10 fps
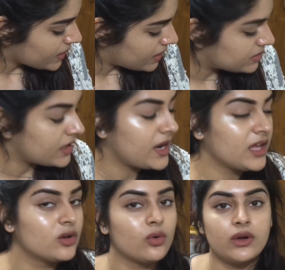and then I
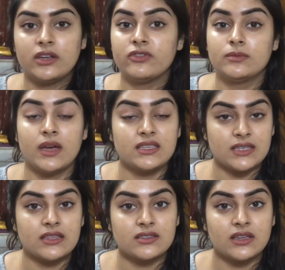go in with my
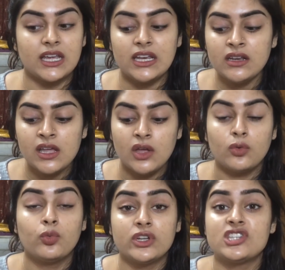sunscreen,
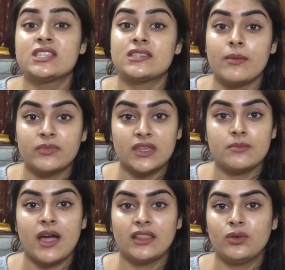which is something,
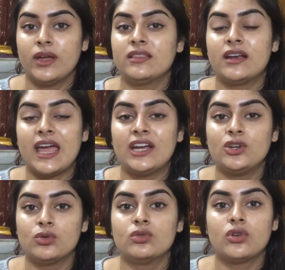by the way, that I
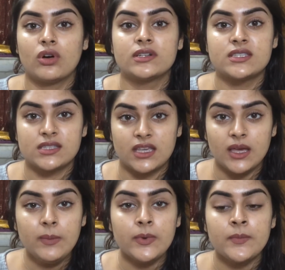do not
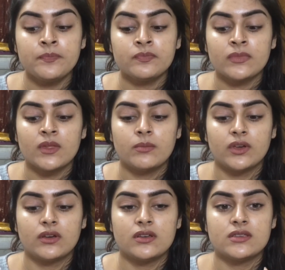skip,
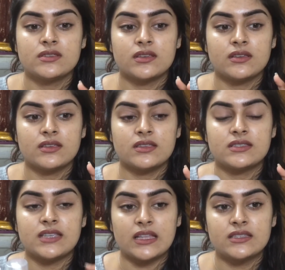because
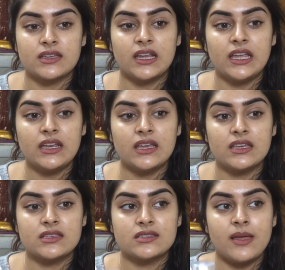sunscreen
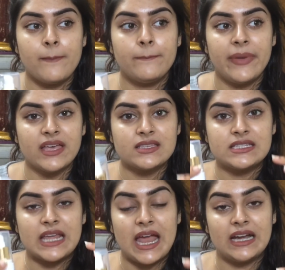is the
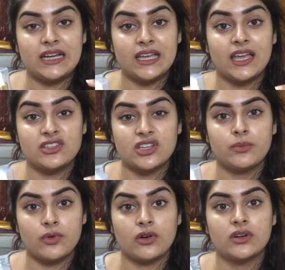best anti-aging
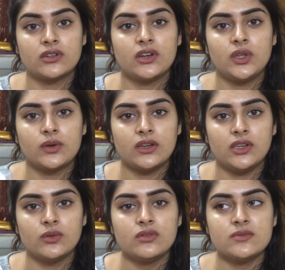product that you can
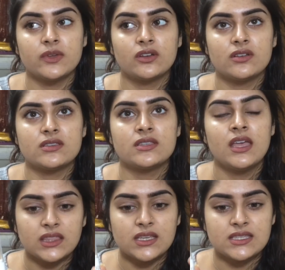use, because
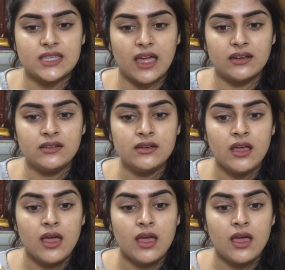the sun